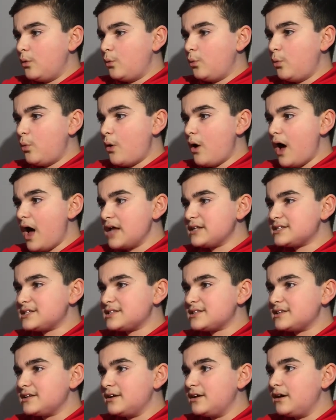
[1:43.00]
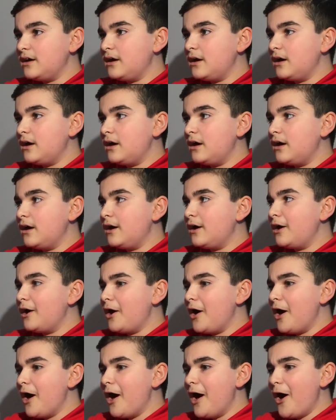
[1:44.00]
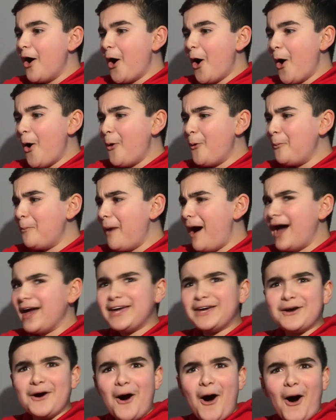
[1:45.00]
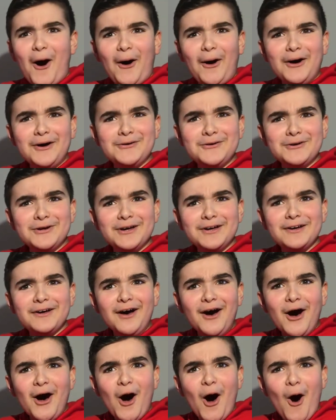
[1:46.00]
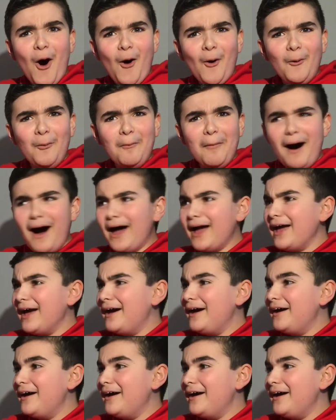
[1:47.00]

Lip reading: What? Oh my god! Oh my...